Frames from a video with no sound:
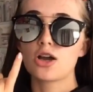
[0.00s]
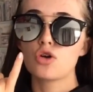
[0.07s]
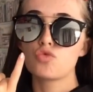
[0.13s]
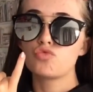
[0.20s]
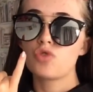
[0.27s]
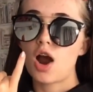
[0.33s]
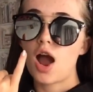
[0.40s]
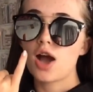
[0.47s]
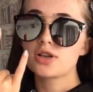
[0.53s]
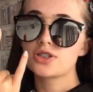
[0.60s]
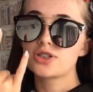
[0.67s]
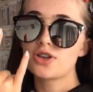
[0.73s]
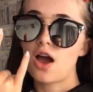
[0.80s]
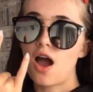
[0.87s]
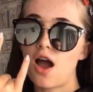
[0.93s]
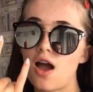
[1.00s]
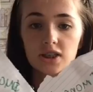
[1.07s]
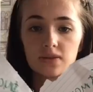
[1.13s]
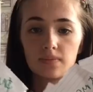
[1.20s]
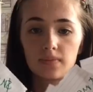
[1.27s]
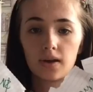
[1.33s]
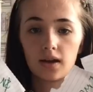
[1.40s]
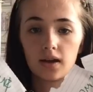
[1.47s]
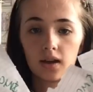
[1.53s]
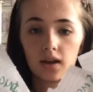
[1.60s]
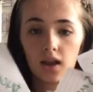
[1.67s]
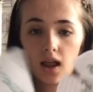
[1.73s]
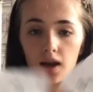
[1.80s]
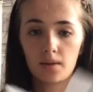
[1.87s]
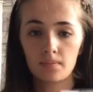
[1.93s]
because it took me so long. Like, look at the
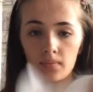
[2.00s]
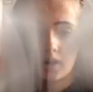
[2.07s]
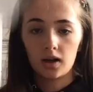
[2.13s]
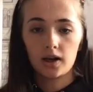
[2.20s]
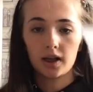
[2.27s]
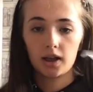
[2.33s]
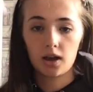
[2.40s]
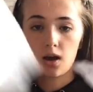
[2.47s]
different angles, the